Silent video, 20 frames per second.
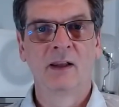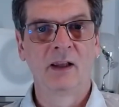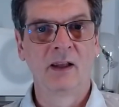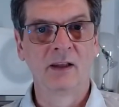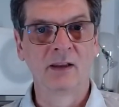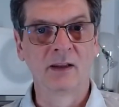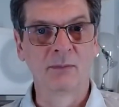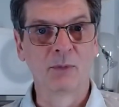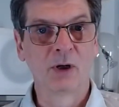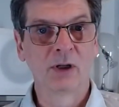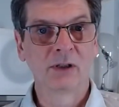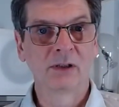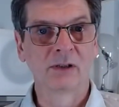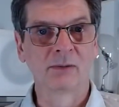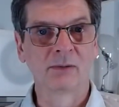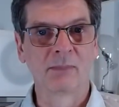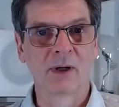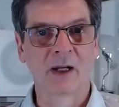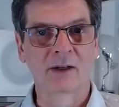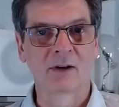In the
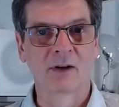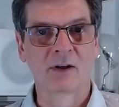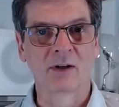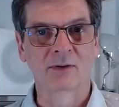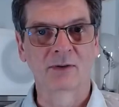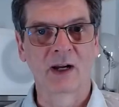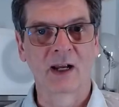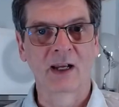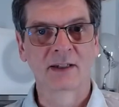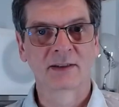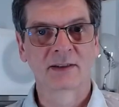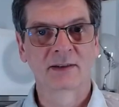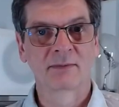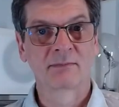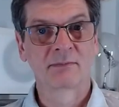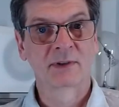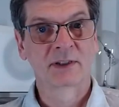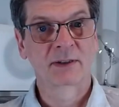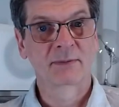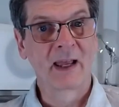model, by contrast,
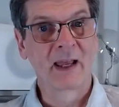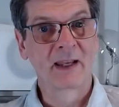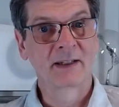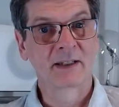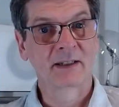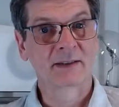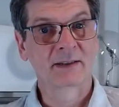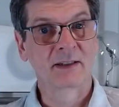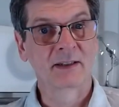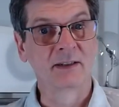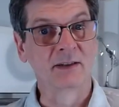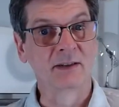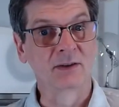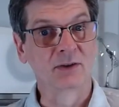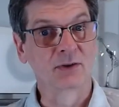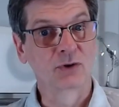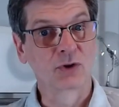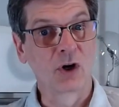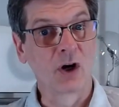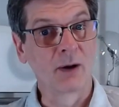semantics
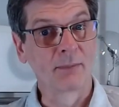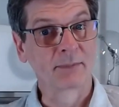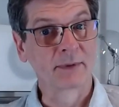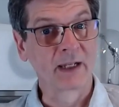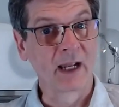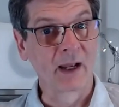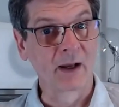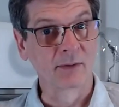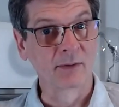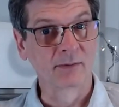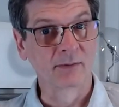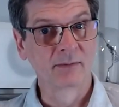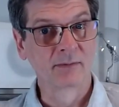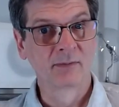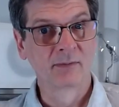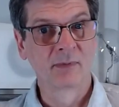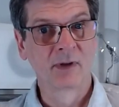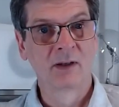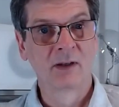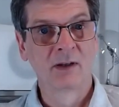is top-down.
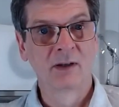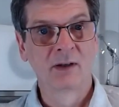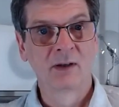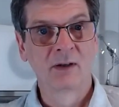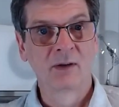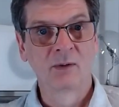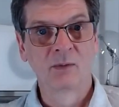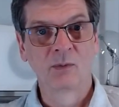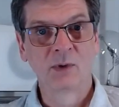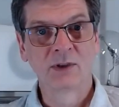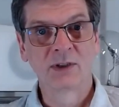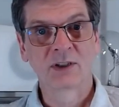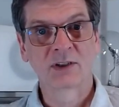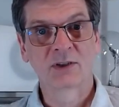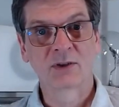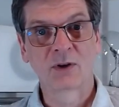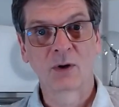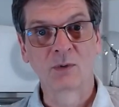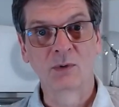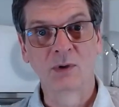We
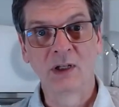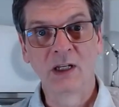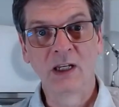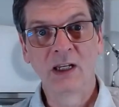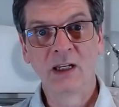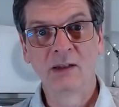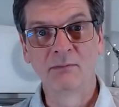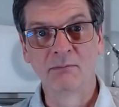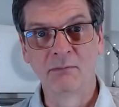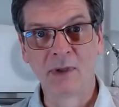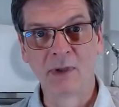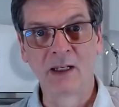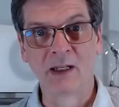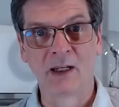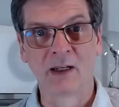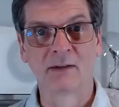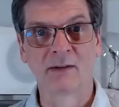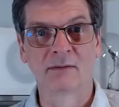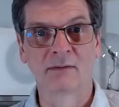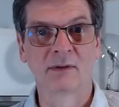just don't need
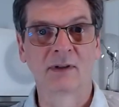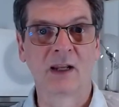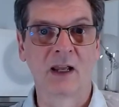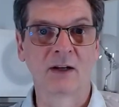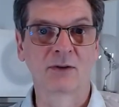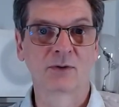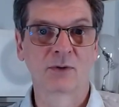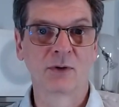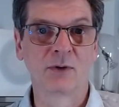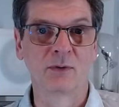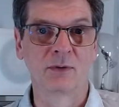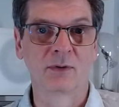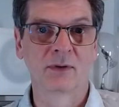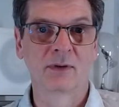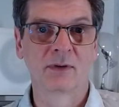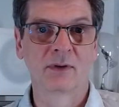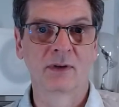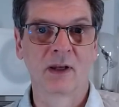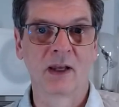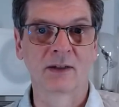meaning to get truth,
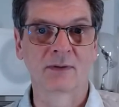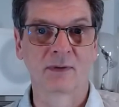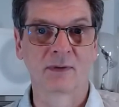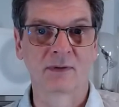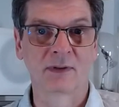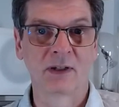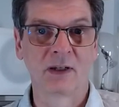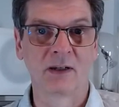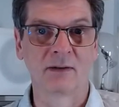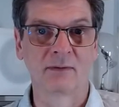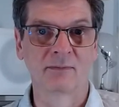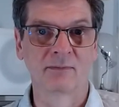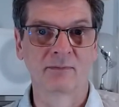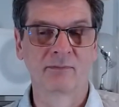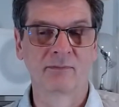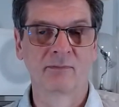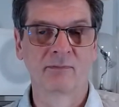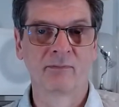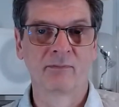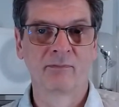as we've seen.
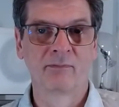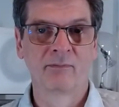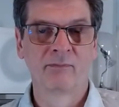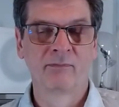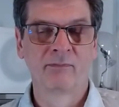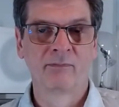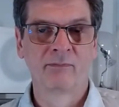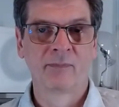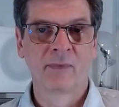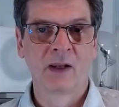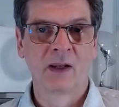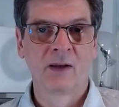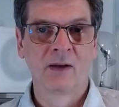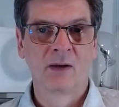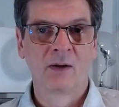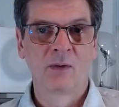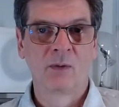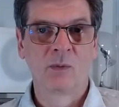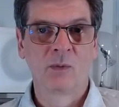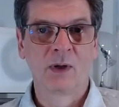
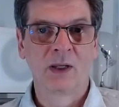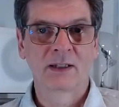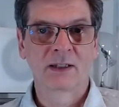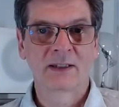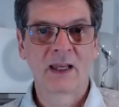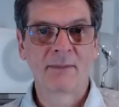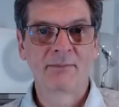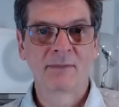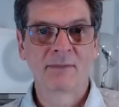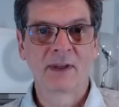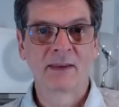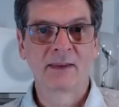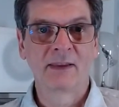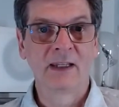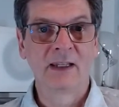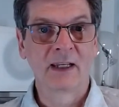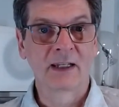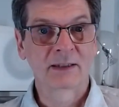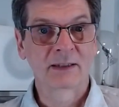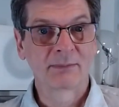We accept that
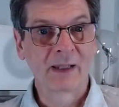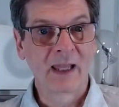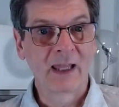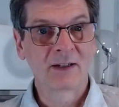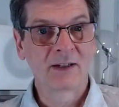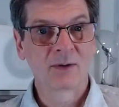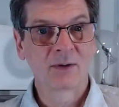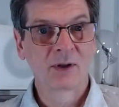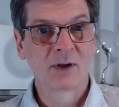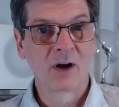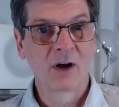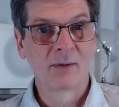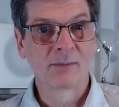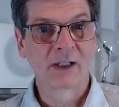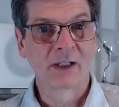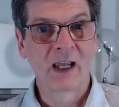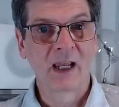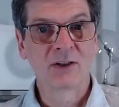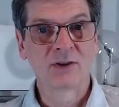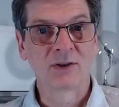the explanatory
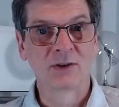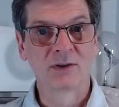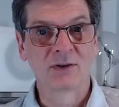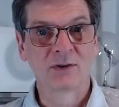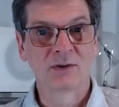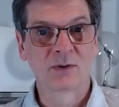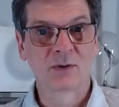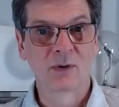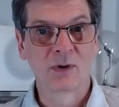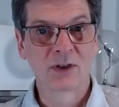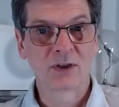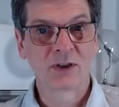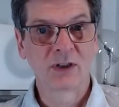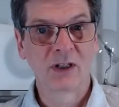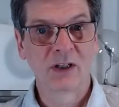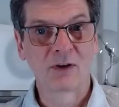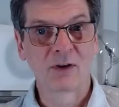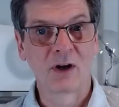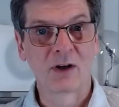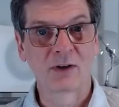obligations
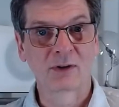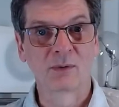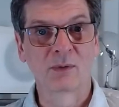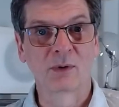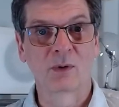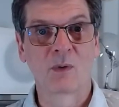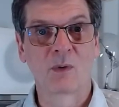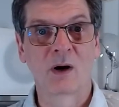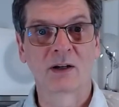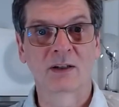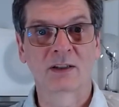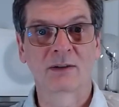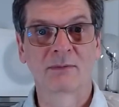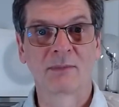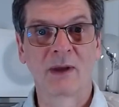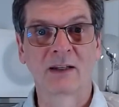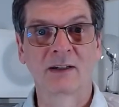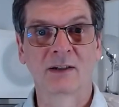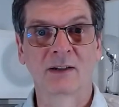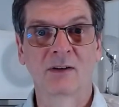traditionally thought to require
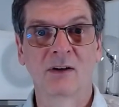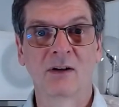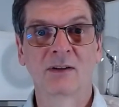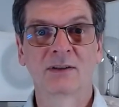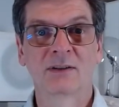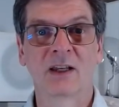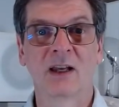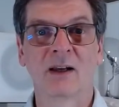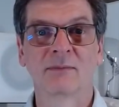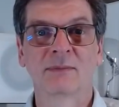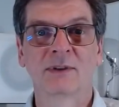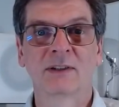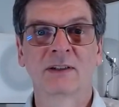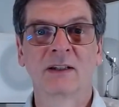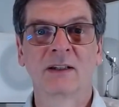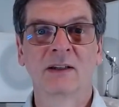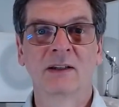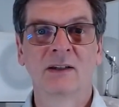semantic concepts